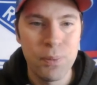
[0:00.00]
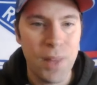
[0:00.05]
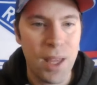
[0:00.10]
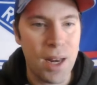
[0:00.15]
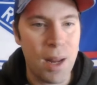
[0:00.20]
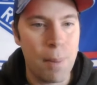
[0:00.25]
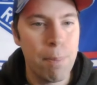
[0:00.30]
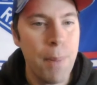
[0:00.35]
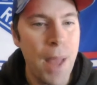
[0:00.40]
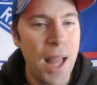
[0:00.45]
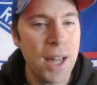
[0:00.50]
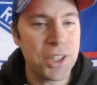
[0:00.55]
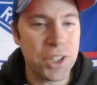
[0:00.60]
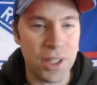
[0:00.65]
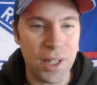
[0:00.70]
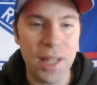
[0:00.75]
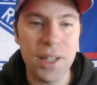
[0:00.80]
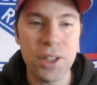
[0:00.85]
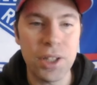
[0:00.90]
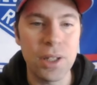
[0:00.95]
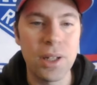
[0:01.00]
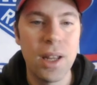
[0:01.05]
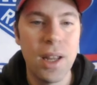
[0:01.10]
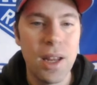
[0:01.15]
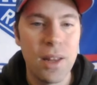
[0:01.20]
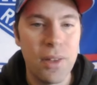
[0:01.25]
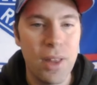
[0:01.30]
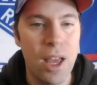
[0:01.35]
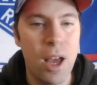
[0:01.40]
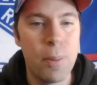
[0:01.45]
and a matching engine
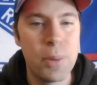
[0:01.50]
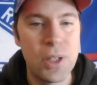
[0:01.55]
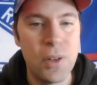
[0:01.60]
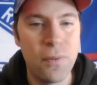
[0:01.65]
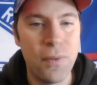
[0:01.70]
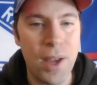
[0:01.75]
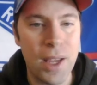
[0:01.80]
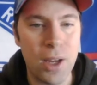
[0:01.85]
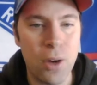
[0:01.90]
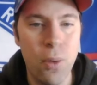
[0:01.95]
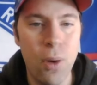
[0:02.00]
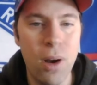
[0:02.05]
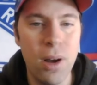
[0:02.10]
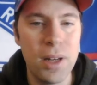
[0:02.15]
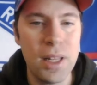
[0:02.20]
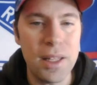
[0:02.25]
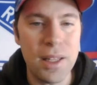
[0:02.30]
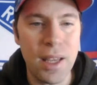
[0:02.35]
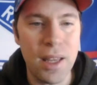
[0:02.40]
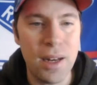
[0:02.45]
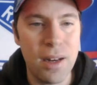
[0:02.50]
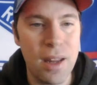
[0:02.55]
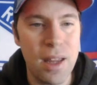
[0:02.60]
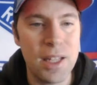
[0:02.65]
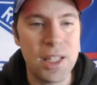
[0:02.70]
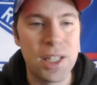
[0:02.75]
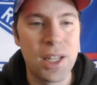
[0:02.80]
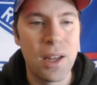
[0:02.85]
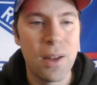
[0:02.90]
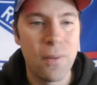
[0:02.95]
that helps you find quality
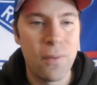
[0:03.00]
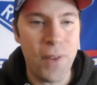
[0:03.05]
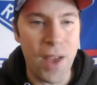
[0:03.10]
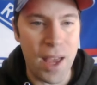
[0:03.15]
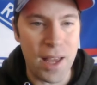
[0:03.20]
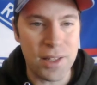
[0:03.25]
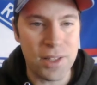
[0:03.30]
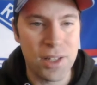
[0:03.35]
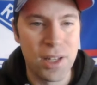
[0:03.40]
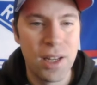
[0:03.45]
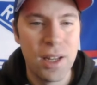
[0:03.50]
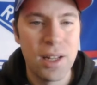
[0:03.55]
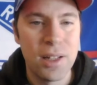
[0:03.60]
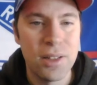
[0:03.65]
candidates fast.